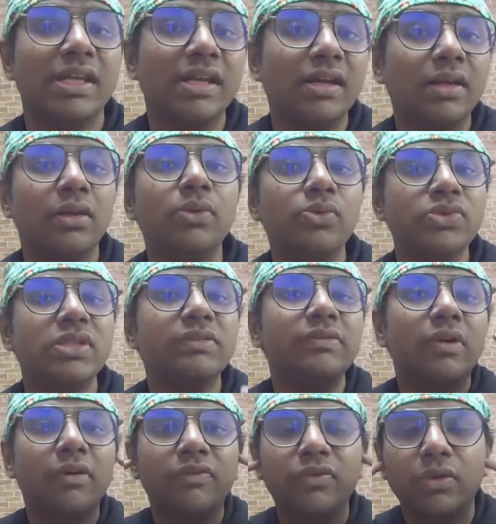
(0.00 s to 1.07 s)
inclusive
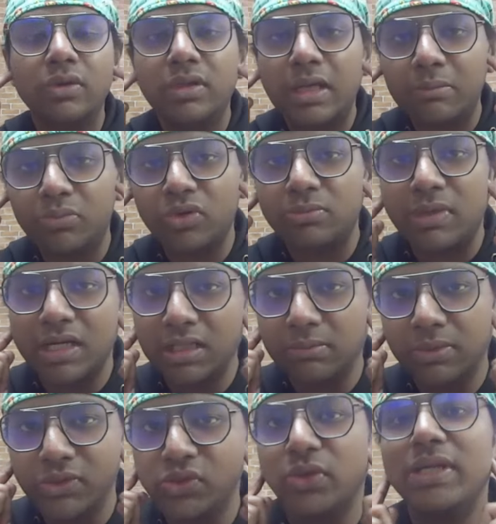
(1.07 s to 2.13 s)
of your
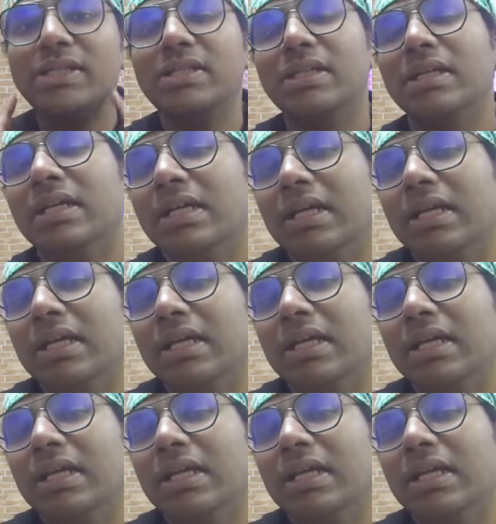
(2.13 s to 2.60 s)
temporomandibular joint